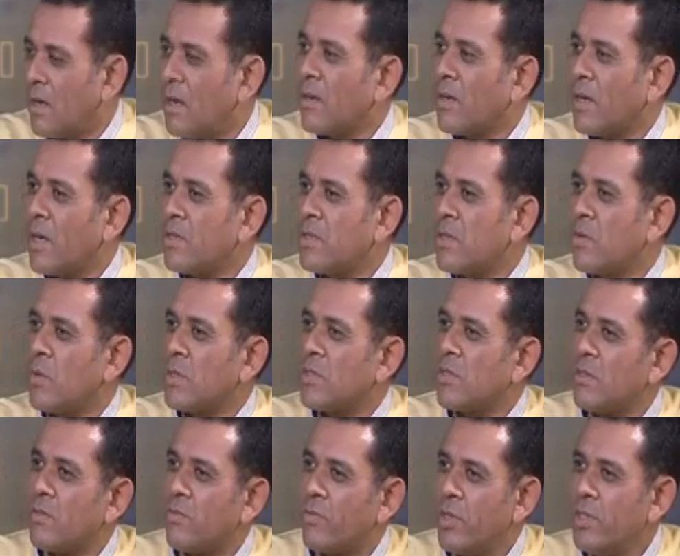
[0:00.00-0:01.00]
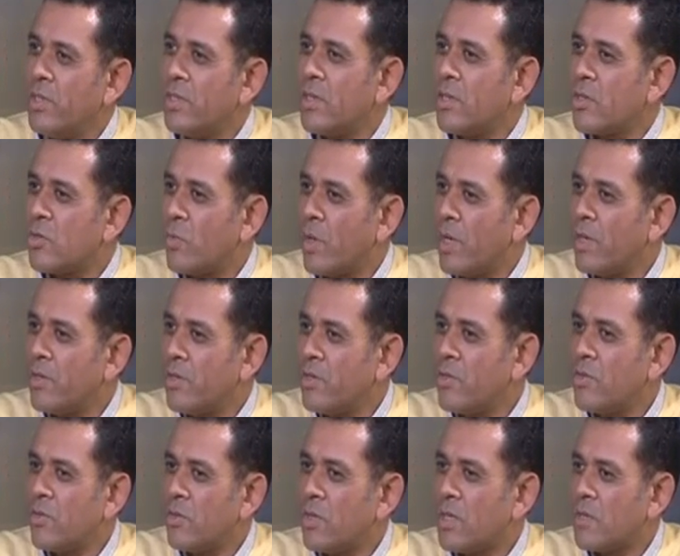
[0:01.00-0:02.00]
Okay, so what sort of research went
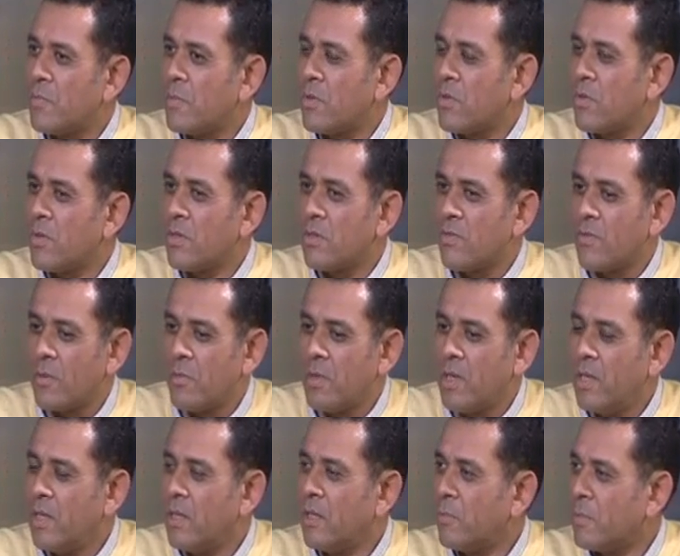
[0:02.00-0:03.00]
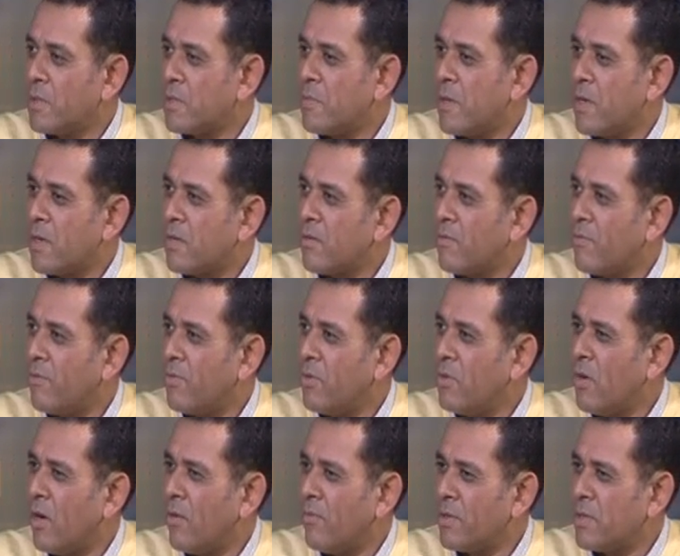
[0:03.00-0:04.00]
into this? Because from a legal perspective,
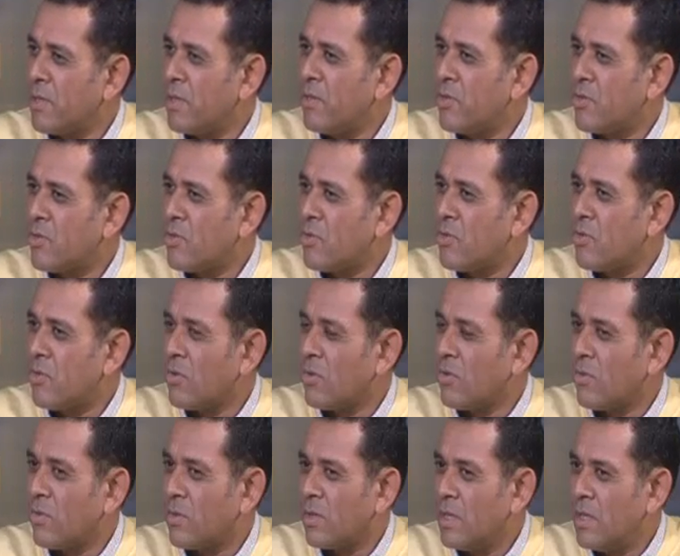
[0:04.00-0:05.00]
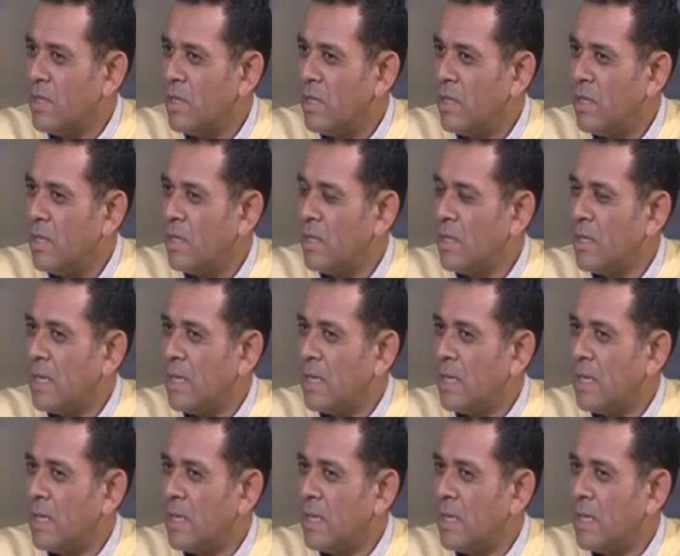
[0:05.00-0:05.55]
you obviously saw the need.